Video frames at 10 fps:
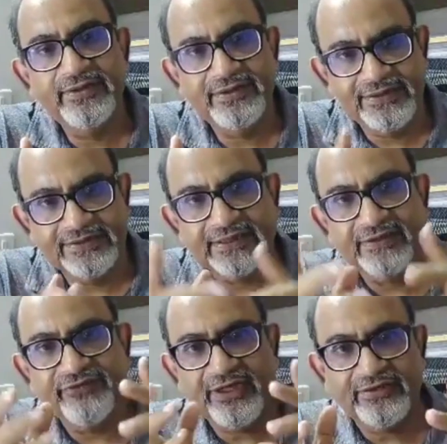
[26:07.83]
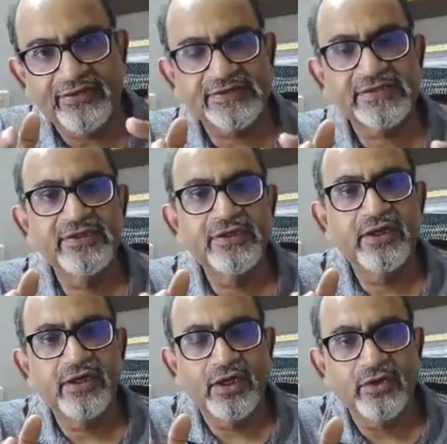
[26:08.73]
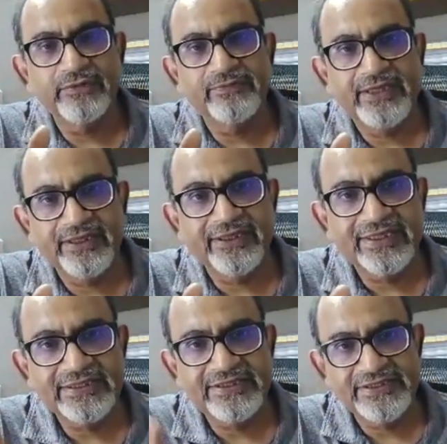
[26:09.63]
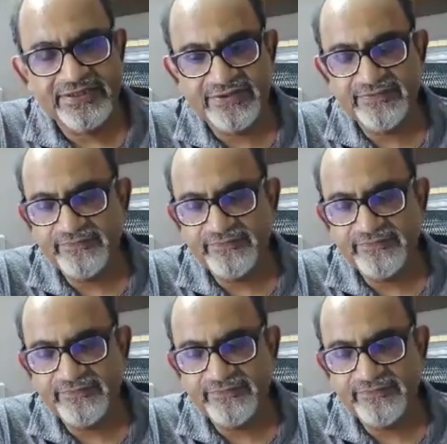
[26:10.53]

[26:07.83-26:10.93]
These are the factors how the bladder gets injured.